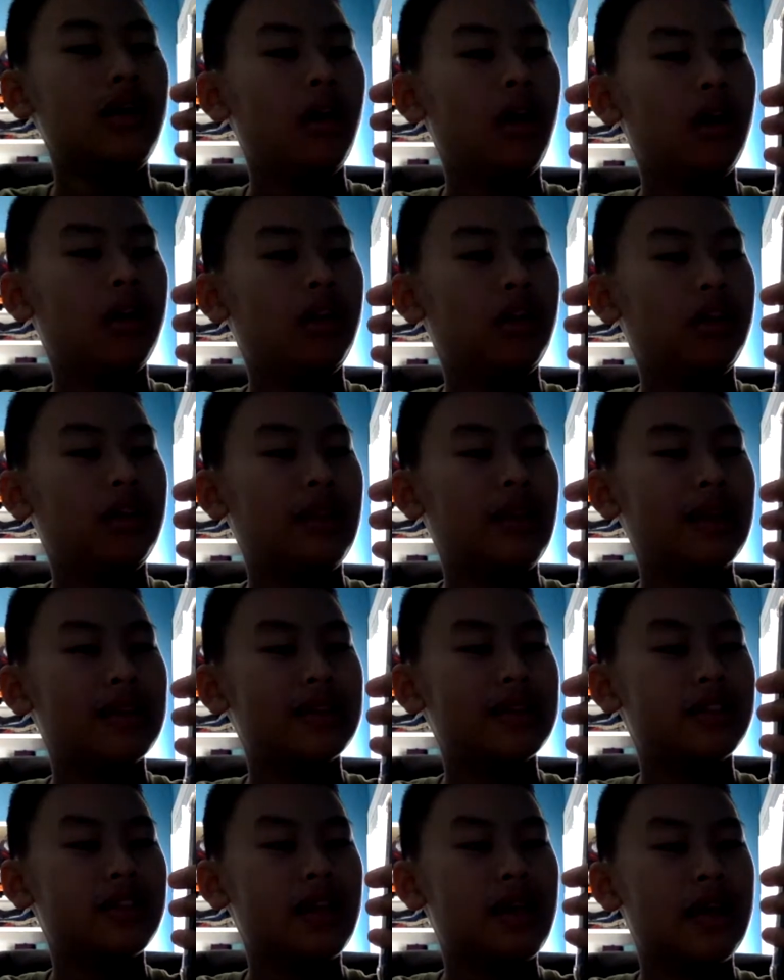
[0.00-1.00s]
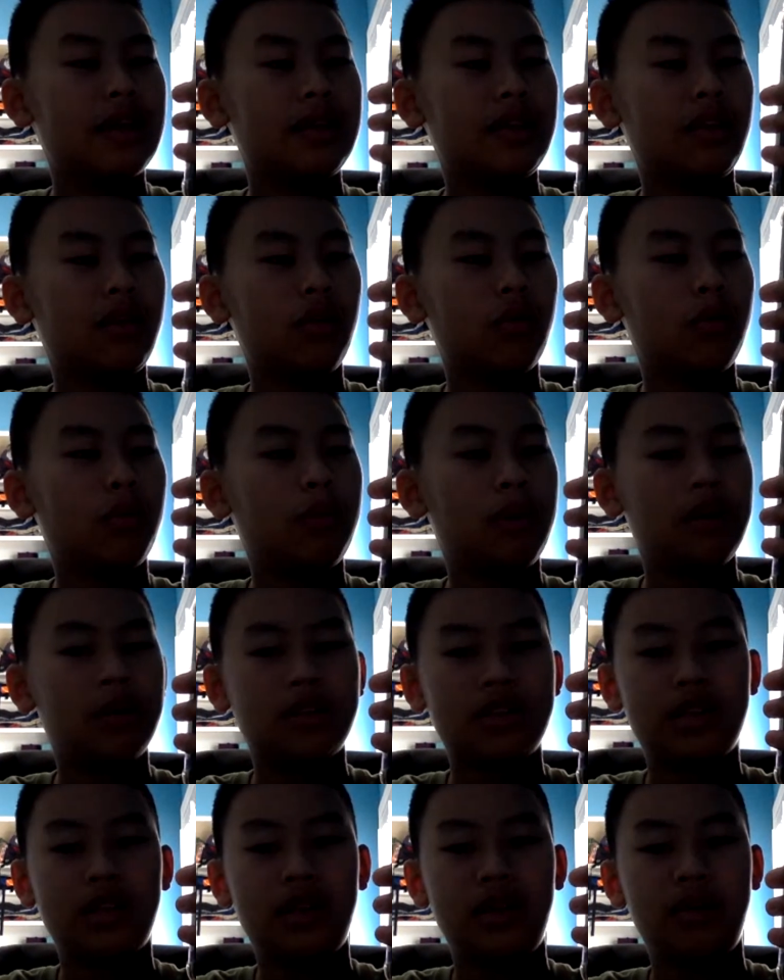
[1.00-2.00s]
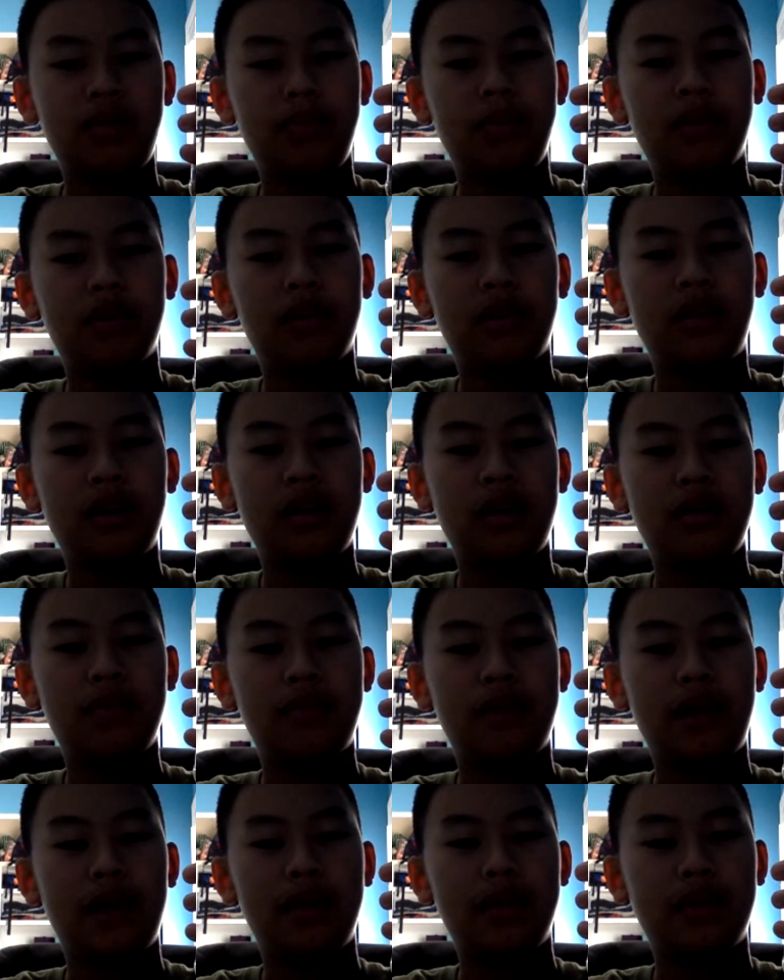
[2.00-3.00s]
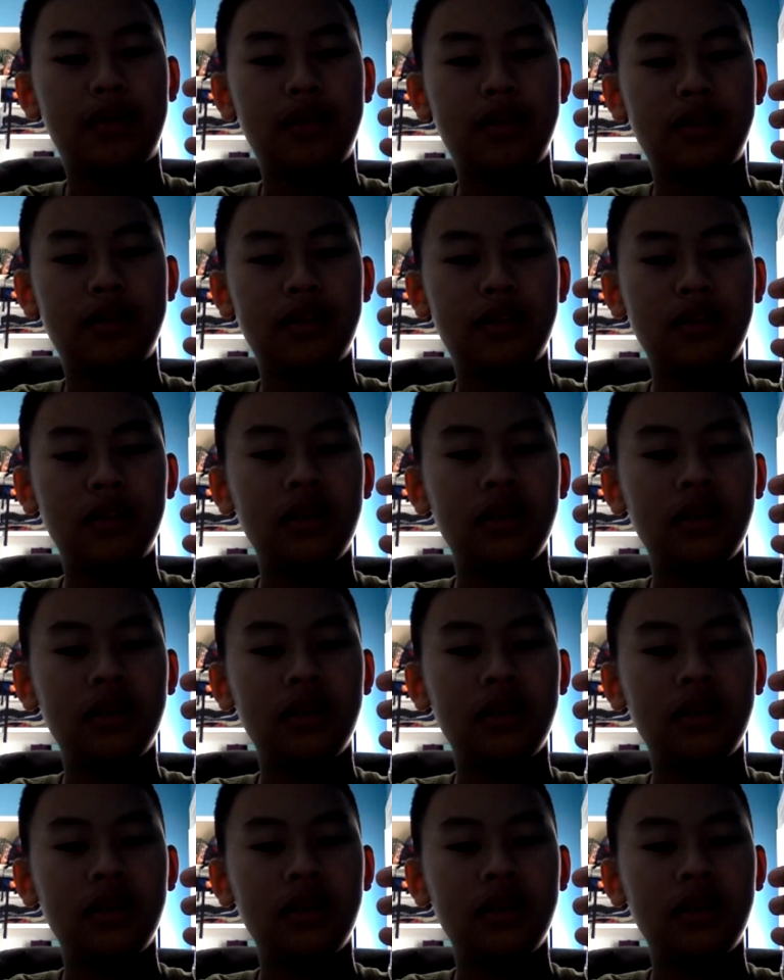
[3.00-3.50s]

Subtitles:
on the next annual or monthly billing payment.